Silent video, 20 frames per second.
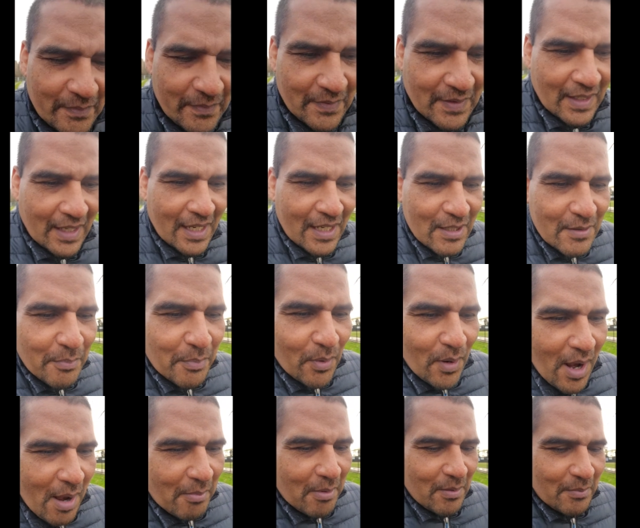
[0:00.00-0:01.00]
His
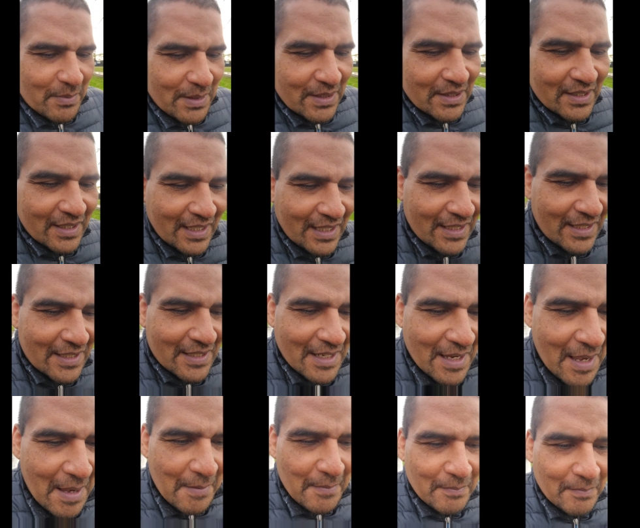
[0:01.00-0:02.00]
problem is
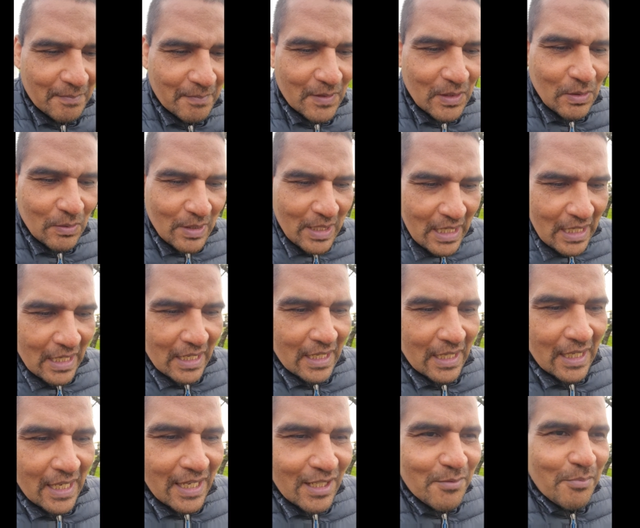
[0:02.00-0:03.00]
unique.
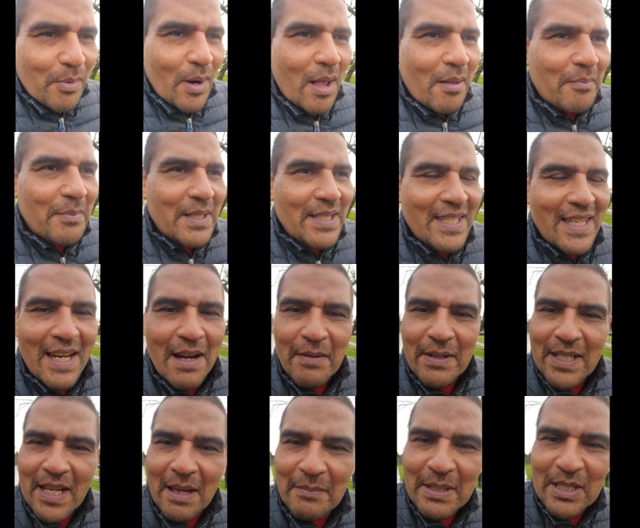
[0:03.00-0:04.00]
His problem is that every
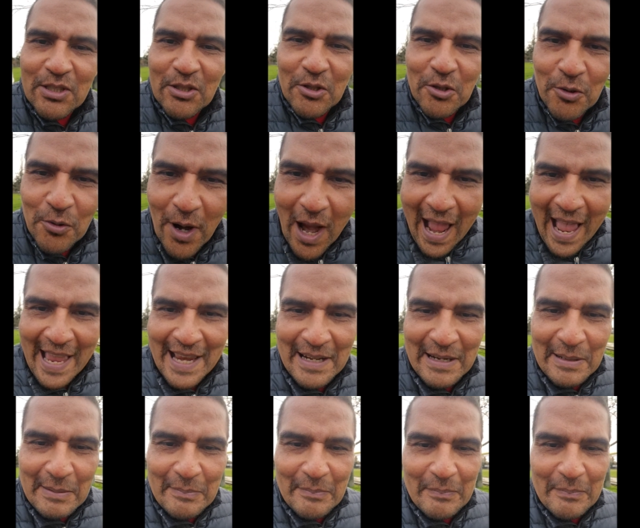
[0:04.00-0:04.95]
time he's tried,